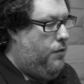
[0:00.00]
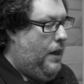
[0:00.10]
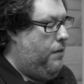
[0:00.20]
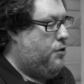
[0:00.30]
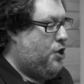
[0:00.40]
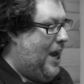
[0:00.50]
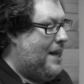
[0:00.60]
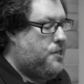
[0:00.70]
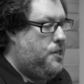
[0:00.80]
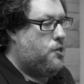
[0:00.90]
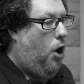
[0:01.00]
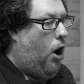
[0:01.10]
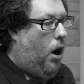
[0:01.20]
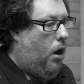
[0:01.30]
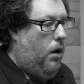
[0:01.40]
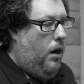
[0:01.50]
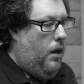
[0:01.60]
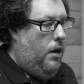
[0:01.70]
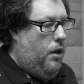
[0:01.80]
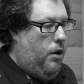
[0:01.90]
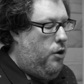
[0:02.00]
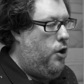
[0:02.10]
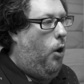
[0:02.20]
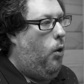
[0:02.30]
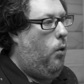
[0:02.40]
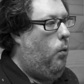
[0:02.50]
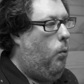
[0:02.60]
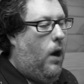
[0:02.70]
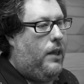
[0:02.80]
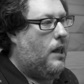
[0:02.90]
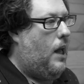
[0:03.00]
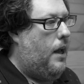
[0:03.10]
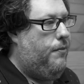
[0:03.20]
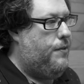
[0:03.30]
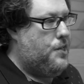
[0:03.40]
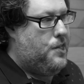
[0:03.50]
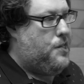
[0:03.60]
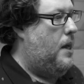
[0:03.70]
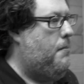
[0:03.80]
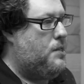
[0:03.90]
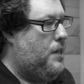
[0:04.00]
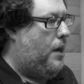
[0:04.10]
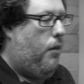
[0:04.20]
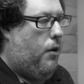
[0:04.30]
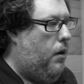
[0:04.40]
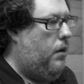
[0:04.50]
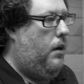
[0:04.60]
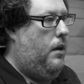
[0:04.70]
The chances are no one life is the same as another.